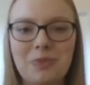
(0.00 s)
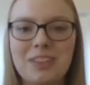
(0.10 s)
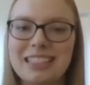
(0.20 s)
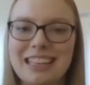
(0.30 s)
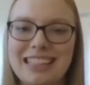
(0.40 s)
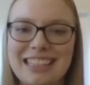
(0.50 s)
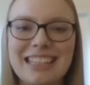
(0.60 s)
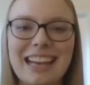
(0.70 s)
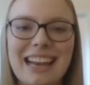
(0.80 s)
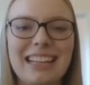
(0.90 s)
because as I
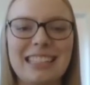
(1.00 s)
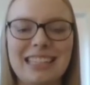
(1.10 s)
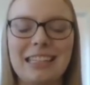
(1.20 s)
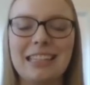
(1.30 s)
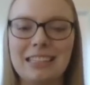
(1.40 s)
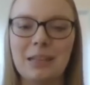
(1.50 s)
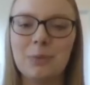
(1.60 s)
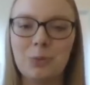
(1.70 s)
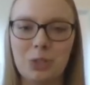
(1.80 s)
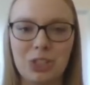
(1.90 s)
said, I did end up
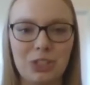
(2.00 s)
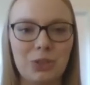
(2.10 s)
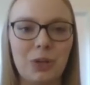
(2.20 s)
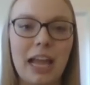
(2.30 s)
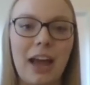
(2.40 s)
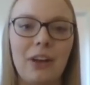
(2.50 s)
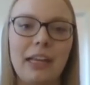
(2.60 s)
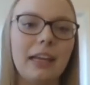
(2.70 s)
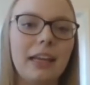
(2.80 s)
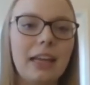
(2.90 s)
switching to accounting.